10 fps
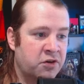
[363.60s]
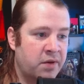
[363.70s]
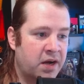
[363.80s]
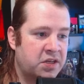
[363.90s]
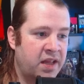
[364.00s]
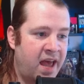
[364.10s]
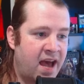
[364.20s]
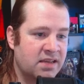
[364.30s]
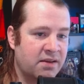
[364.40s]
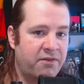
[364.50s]
direction that
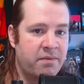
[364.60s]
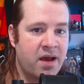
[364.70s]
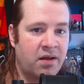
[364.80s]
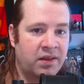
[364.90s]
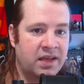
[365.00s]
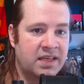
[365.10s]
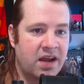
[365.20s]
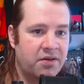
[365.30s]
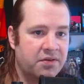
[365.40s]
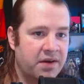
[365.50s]
has a female lead
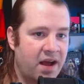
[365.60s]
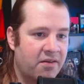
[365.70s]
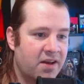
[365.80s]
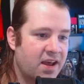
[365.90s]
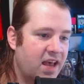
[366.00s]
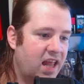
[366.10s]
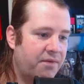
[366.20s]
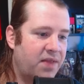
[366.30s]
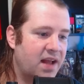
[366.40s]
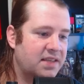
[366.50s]
character now and
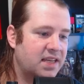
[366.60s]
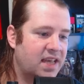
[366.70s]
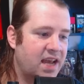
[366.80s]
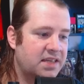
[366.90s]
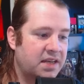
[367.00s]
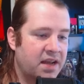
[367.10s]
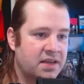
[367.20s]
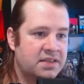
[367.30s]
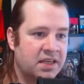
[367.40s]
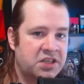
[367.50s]
if that's the case, it
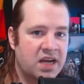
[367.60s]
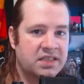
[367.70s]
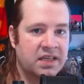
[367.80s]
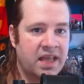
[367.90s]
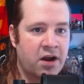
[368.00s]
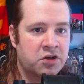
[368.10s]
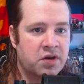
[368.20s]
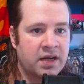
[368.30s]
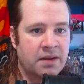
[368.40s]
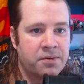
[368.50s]
does suggest that they are
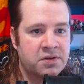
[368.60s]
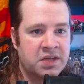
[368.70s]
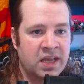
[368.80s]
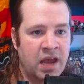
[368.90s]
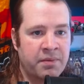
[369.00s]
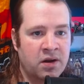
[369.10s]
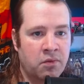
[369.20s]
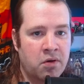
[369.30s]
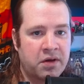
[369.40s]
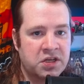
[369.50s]
trying to push the game in a
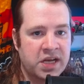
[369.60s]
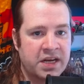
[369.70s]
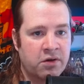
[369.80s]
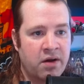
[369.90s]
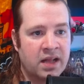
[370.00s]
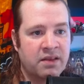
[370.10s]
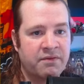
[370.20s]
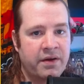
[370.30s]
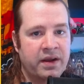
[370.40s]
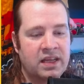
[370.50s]
woke agenda, or at the
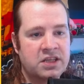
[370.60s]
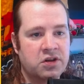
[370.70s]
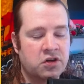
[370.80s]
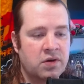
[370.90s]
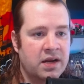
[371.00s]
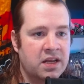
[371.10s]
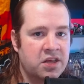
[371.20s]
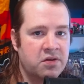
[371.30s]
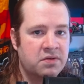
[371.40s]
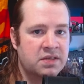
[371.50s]
very least, they're trying to
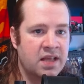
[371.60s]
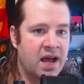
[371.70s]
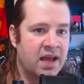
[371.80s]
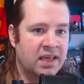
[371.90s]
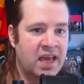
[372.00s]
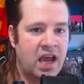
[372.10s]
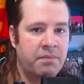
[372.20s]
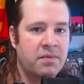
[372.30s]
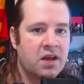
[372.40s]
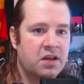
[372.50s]
use the
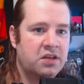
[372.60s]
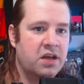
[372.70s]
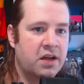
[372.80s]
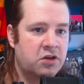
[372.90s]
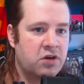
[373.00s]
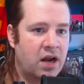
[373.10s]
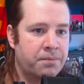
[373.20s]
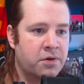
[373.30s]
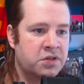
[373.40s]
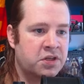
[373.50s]
game to try to
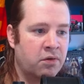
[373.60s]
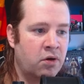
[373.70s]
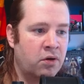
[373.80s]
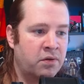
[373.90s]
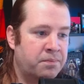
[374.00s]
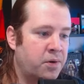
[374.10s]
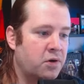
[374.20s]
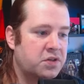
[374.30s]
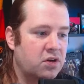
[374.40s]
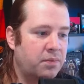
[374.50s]
push their own
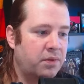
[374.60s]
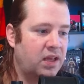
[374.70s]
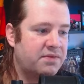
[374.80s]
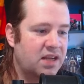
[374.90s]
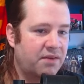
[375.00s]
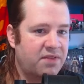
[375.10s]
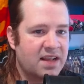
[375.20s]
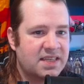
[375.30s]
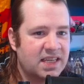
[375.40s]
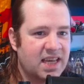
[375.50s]
personal beliefs. And if
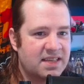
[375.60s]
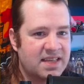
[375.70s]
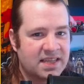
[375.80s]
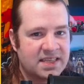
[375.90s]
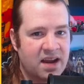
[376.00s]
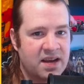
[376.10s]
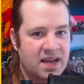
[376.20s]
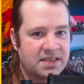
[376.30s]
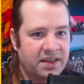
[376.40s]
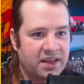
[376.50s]
that's the case, that's not
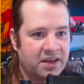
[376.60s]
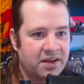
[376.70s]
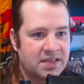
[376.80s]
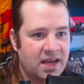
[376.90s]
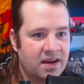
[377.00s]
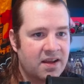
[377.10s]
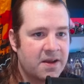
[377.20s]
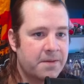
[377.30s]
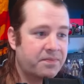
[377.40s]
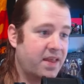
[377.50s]
necessarily a good sign.
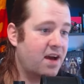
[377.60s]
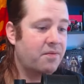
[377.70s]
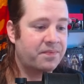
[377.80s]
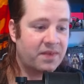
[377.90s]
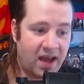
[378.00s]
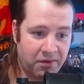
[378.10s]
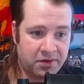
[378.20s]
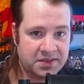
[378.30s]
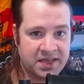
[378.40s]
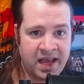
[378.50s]
Now, I
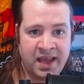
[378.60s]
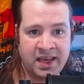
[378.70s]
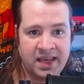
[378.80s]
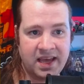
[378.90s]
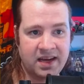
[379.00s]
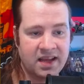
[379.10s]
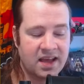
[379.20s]
will say again,